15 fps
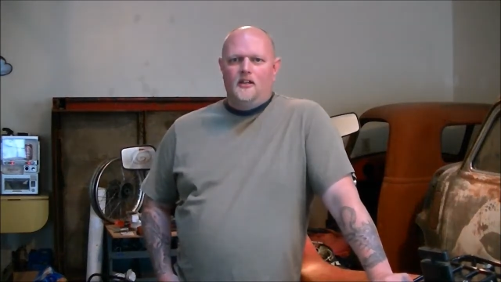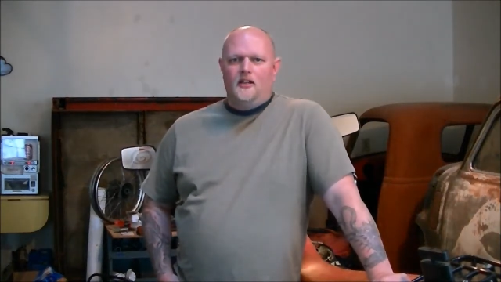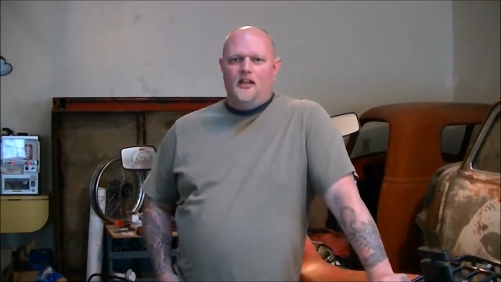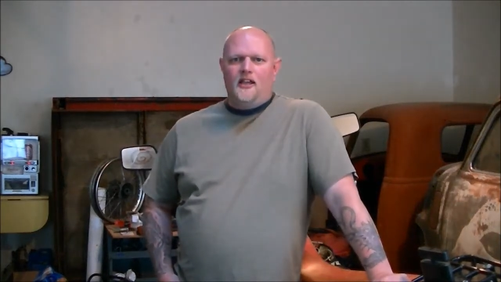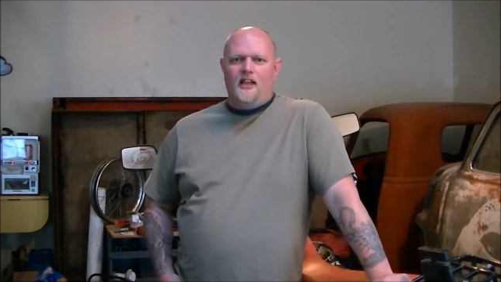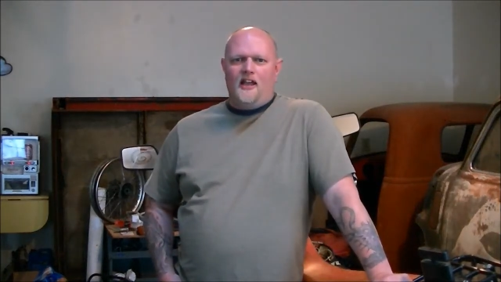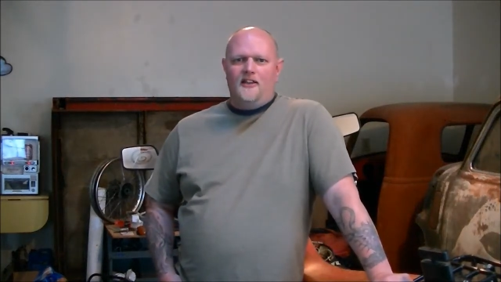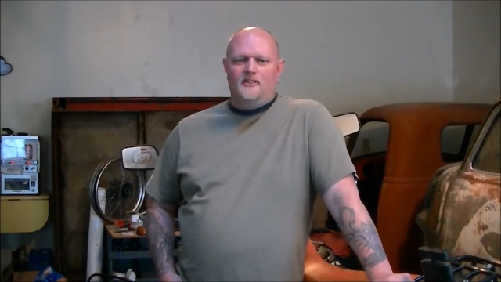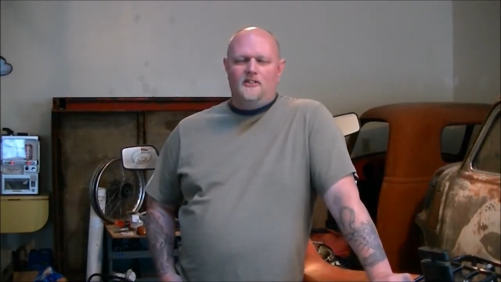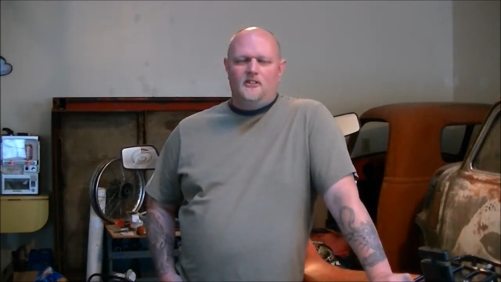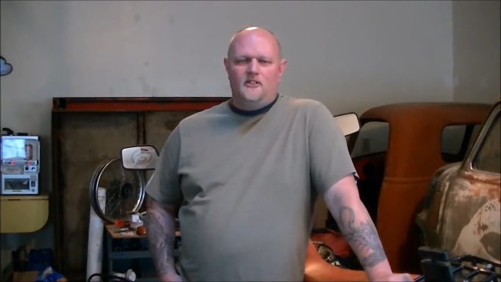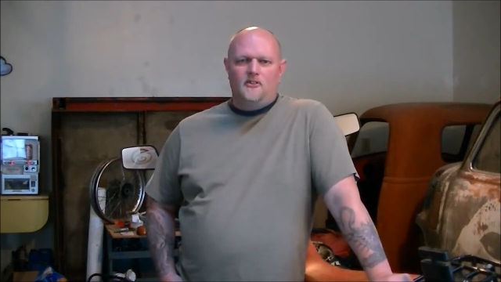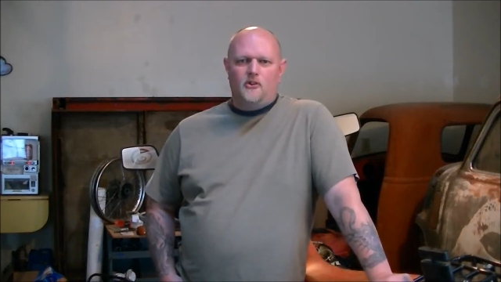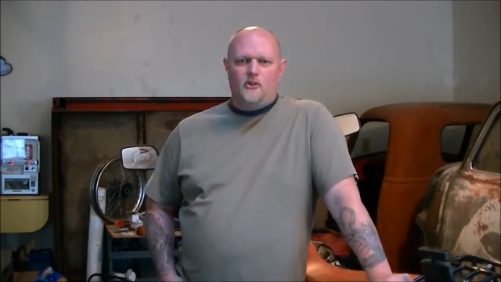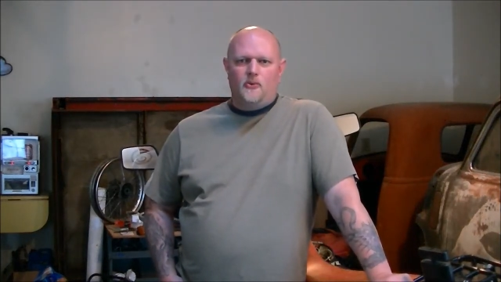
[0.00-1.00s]
Hey guys,
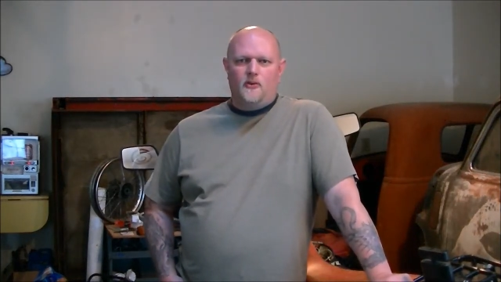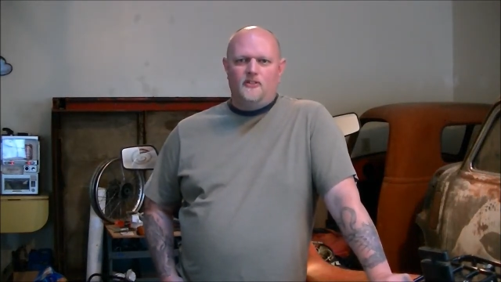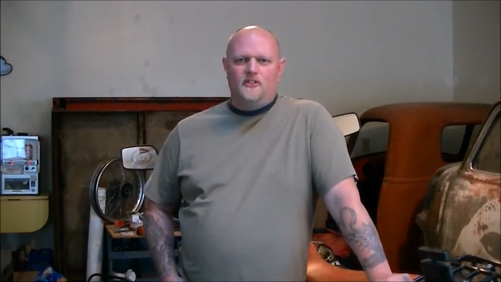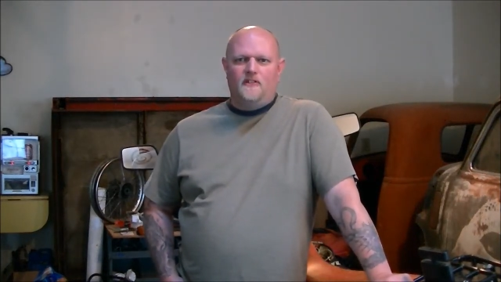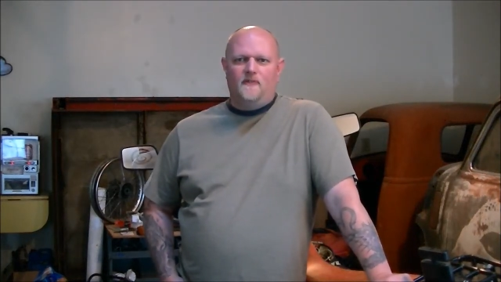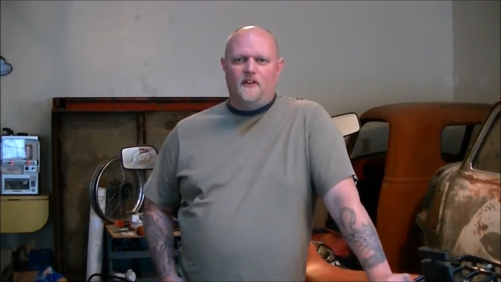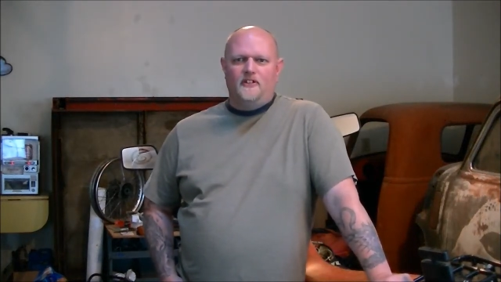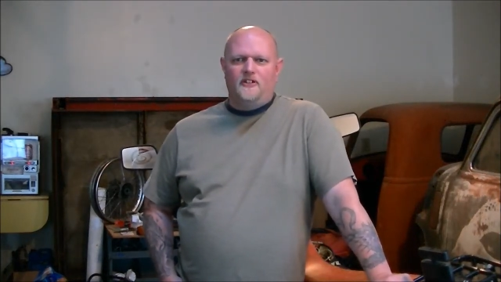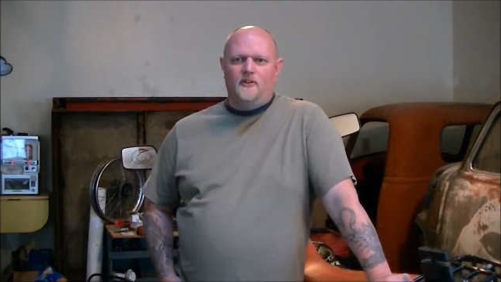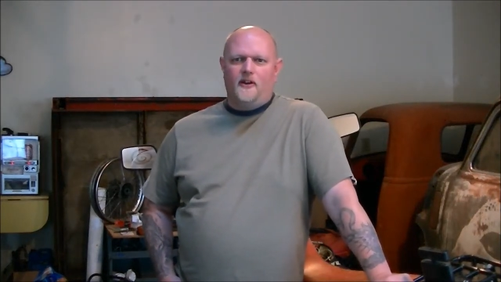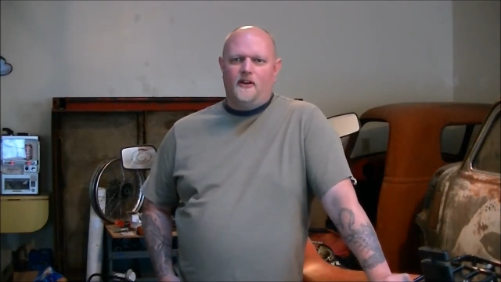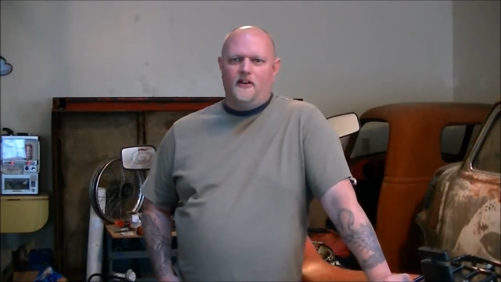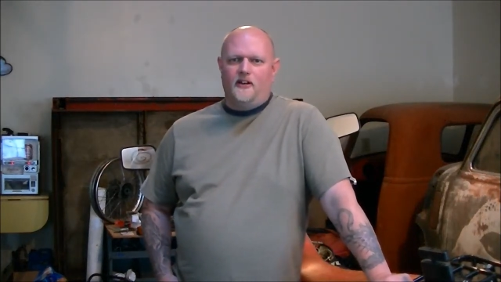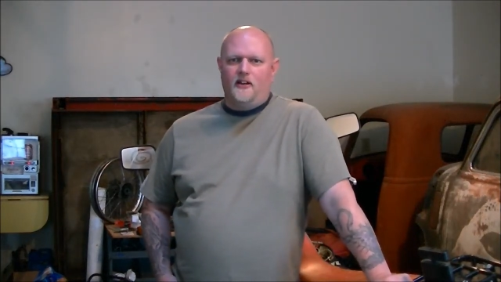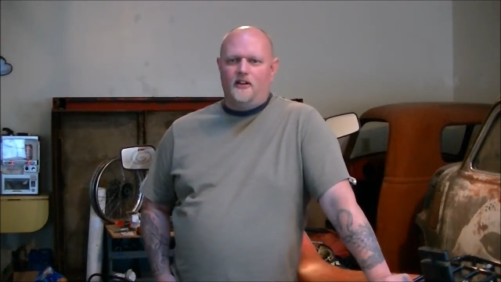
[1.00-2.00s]
Northwest Adventure
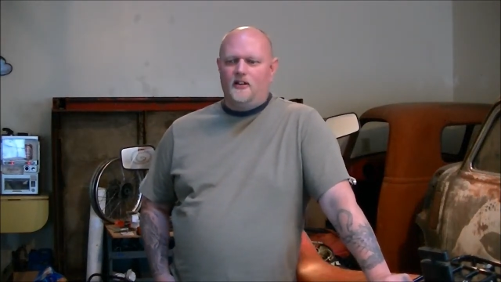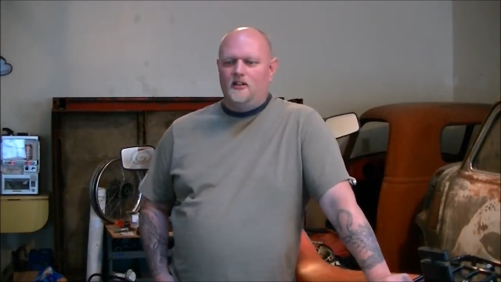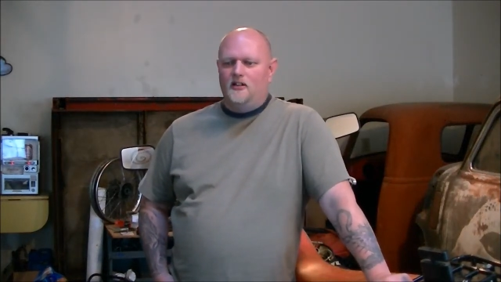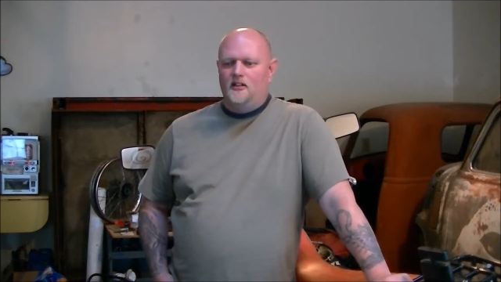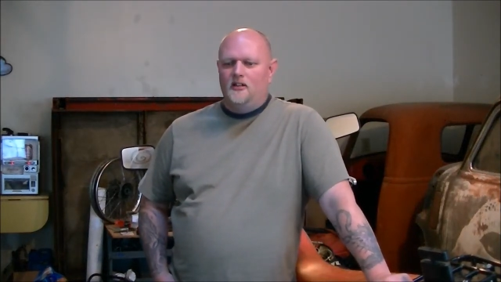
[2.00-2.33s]
Rider here.